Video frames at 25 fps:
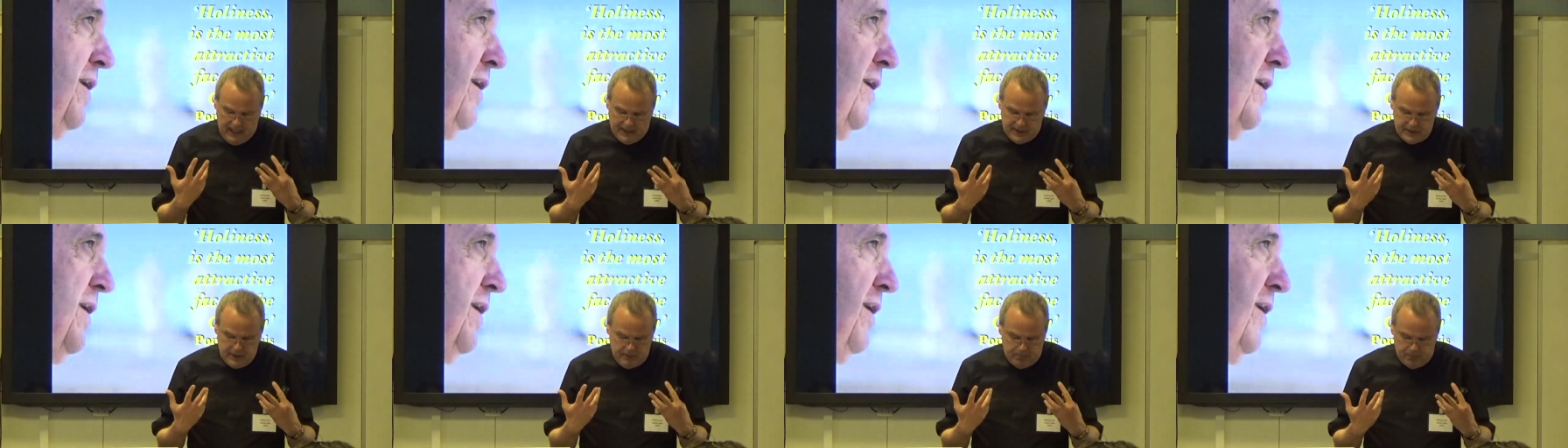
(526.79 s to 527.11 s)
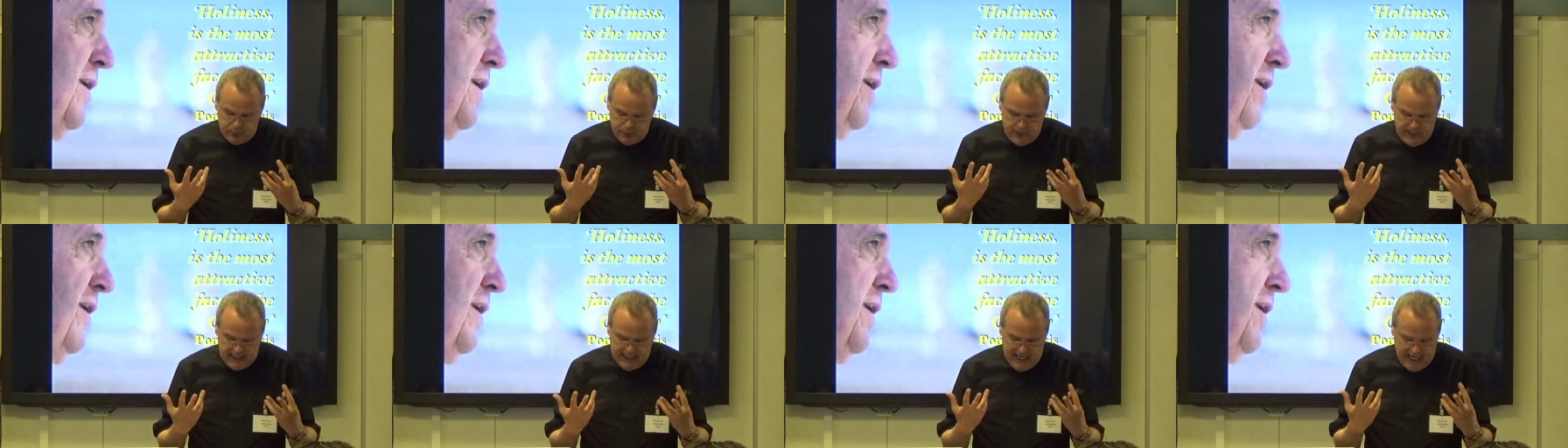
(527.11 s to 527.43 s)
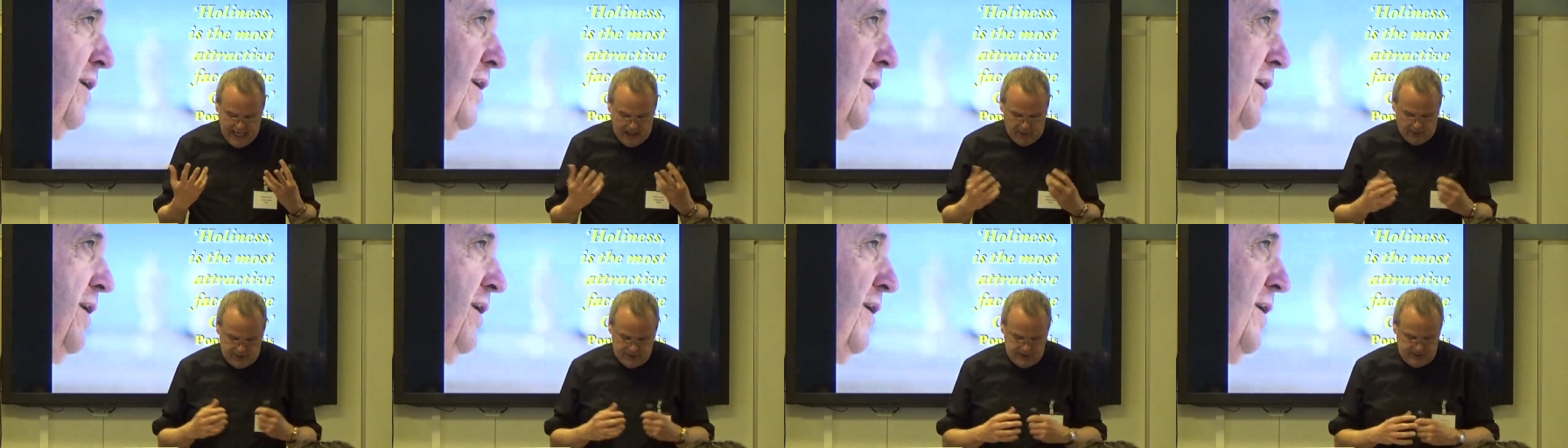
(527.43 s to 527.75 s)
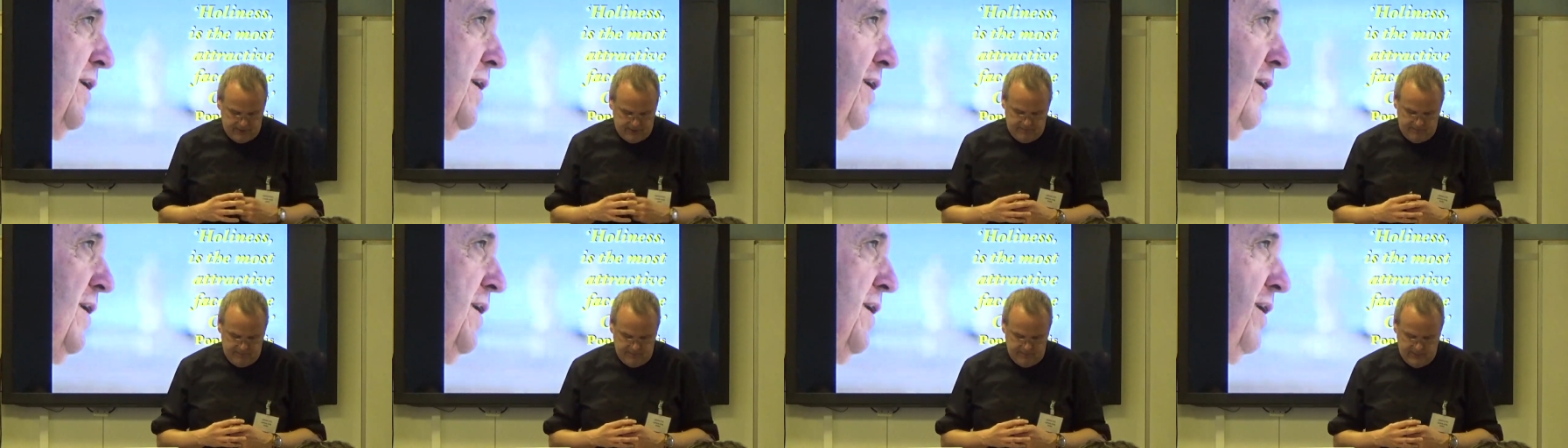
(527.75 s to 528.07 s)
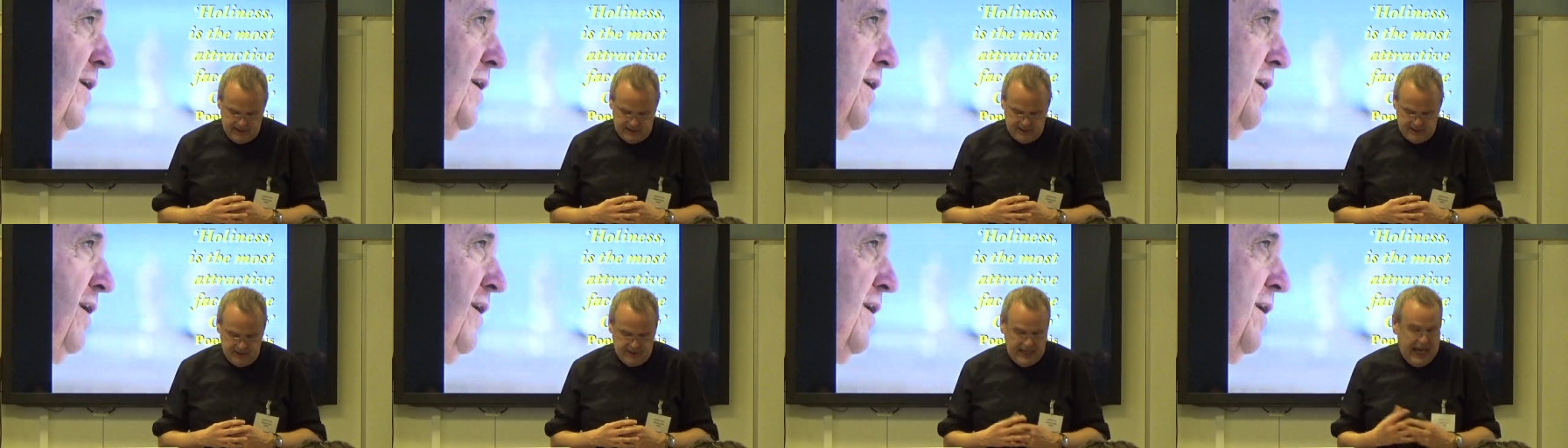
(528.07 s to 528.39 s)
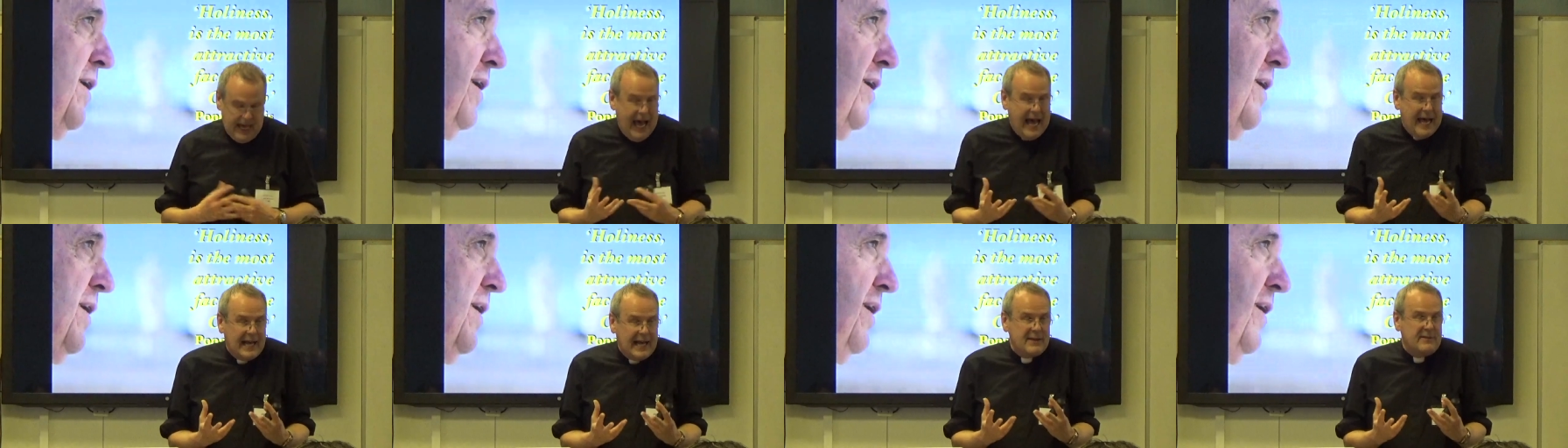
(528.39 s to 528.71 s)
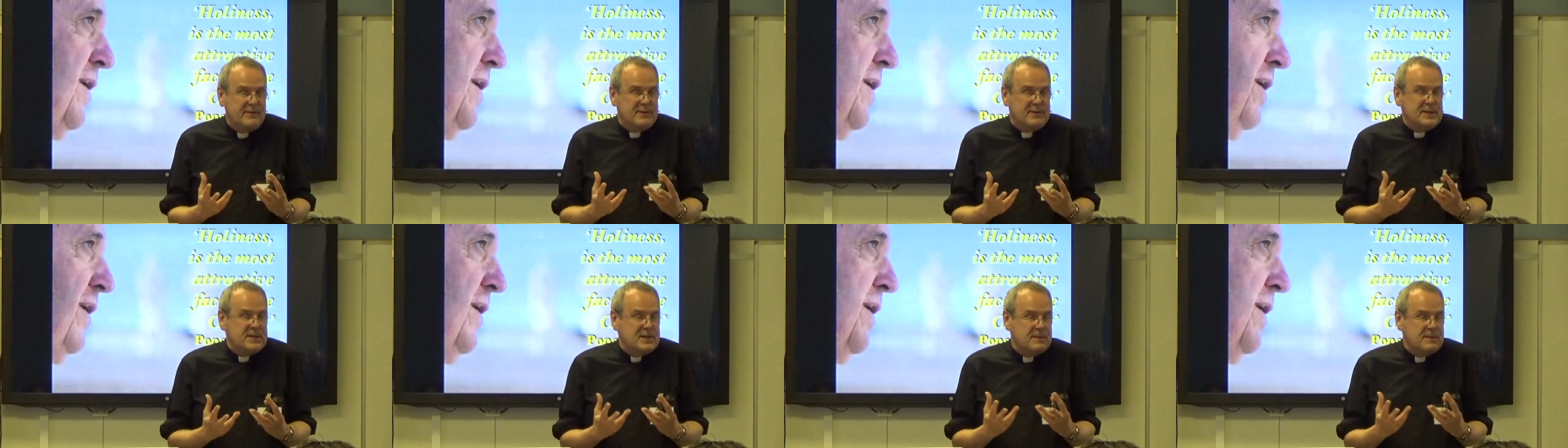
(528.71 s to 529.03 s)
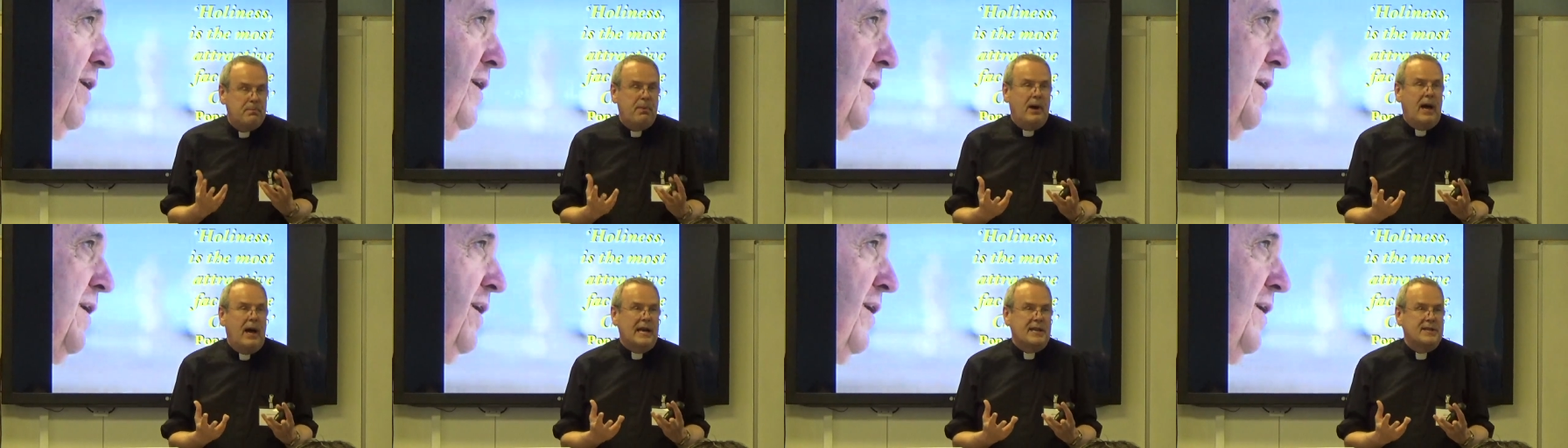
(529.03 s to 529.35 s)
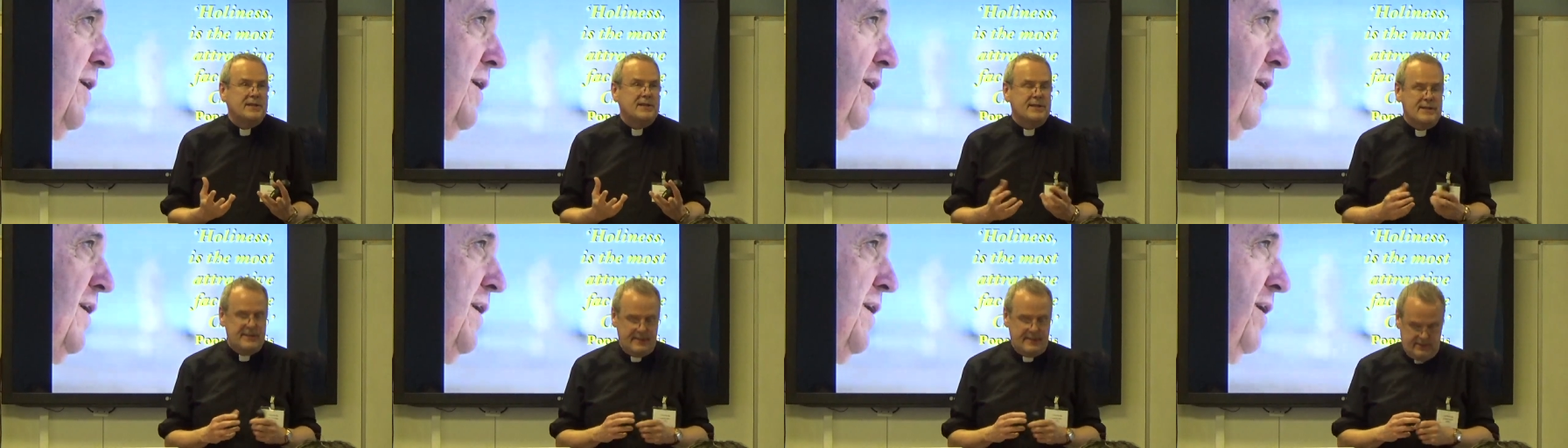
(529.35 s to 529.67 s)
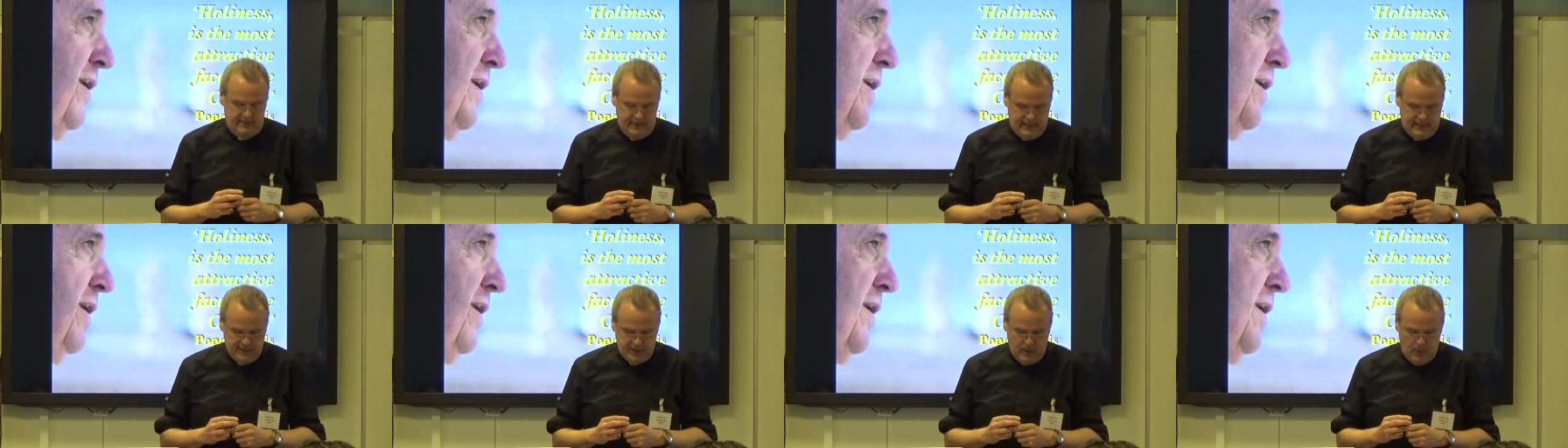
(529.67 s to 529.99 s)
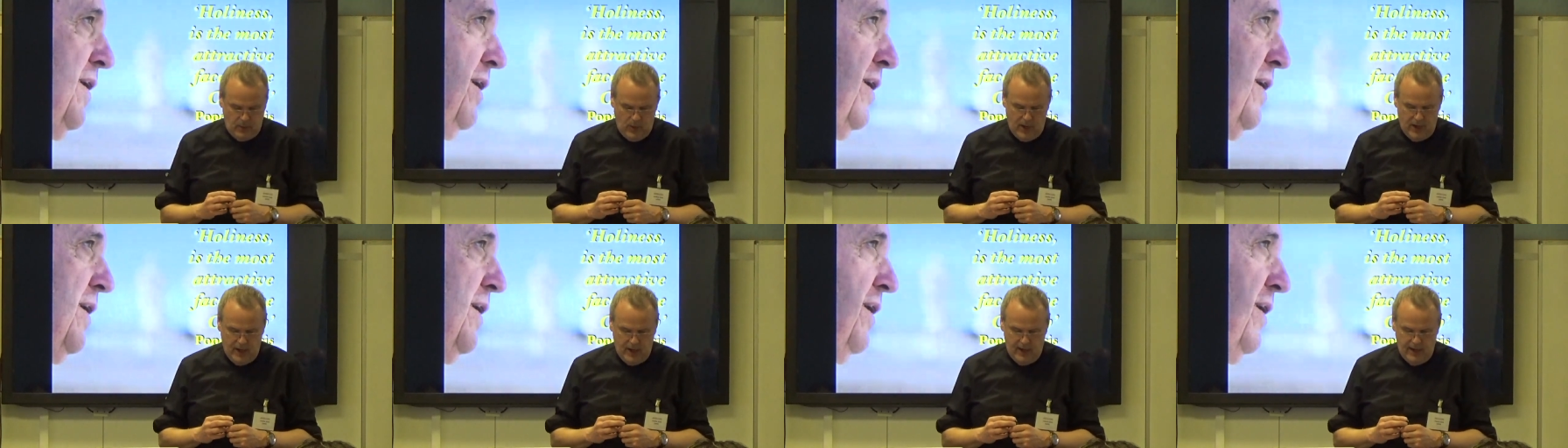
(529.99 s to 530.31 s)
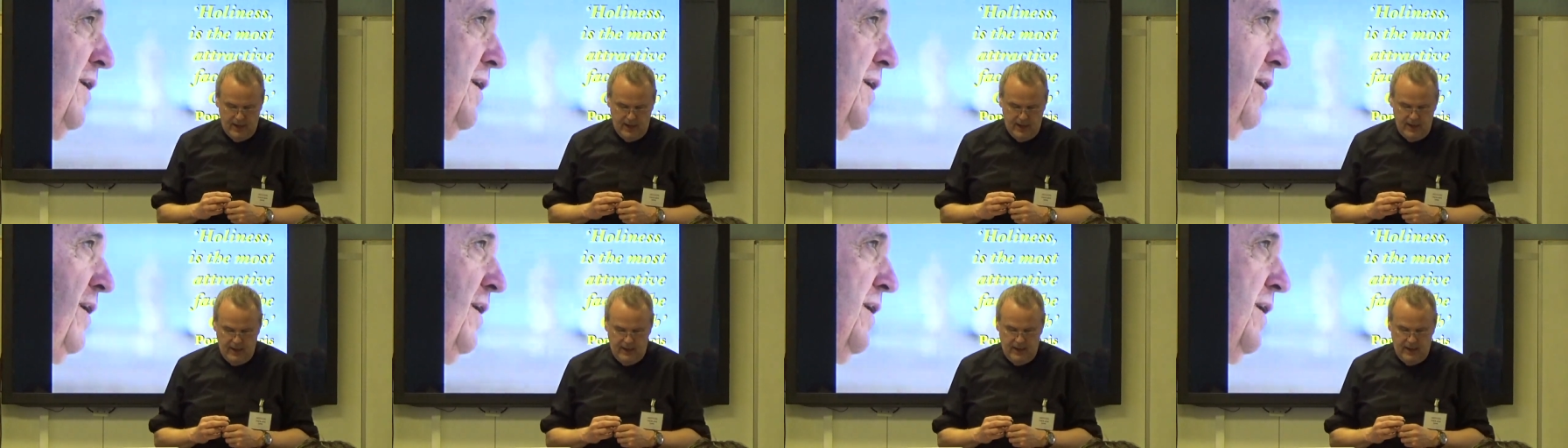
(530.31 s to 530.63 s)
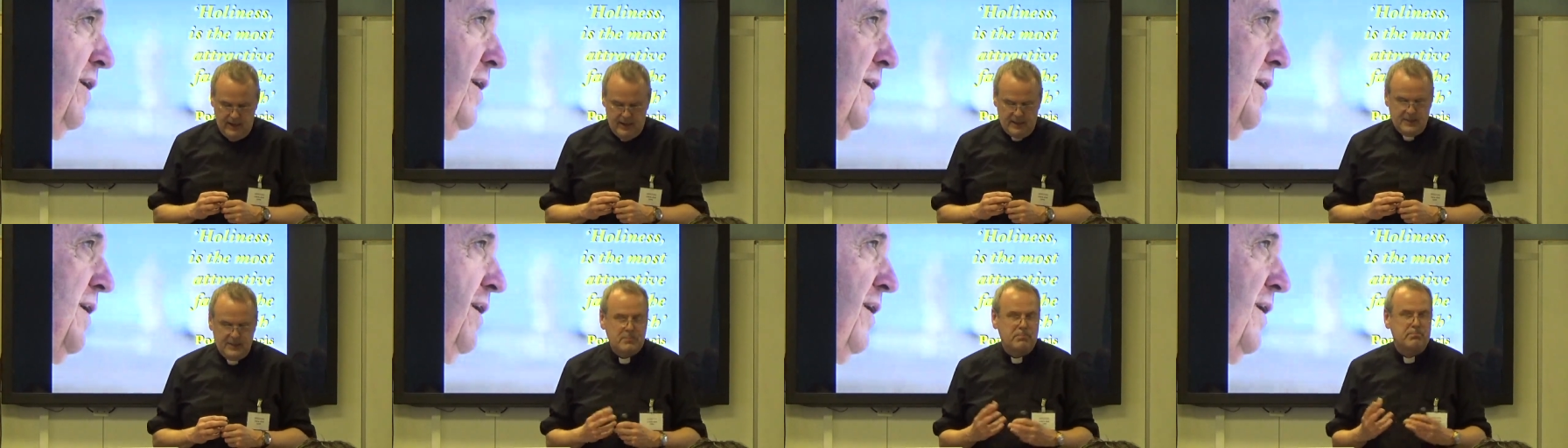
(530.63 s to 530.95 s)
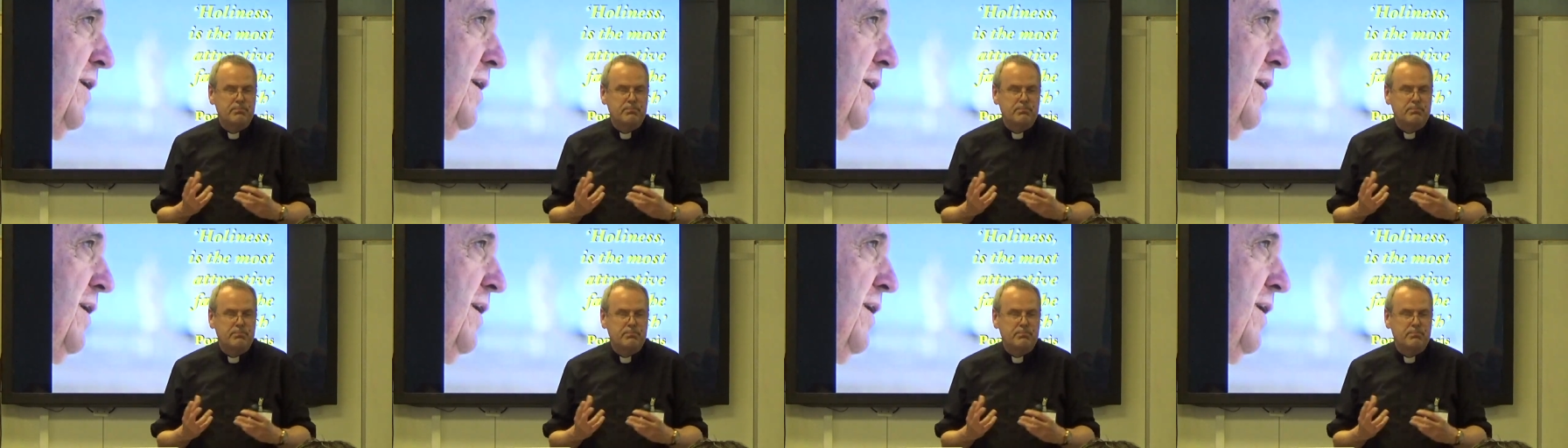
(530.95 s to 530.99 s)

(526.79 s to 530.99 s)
to bring out, to add spice, as it were, uh,